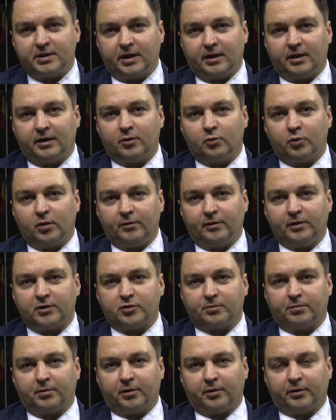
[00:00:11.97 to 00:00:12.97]
and we will
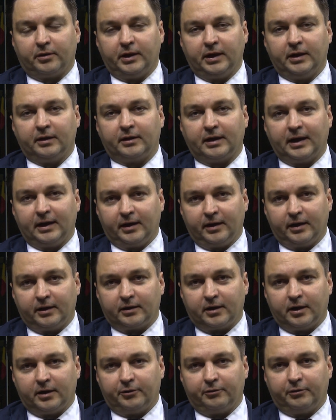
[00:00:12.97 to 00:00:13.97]
support the
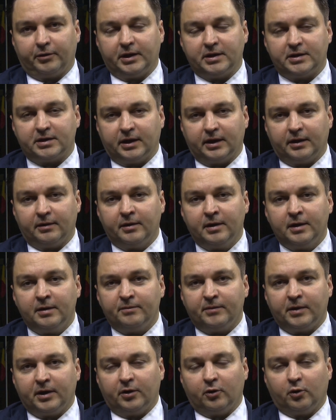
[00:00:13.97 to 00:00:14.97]
candidate countries in,
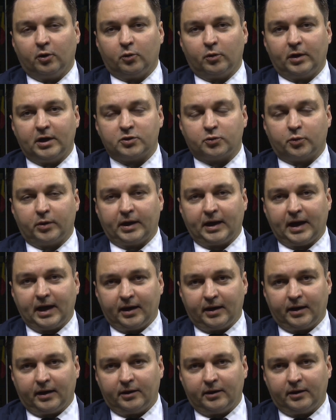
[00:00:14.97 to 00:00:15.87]
in all ways we can.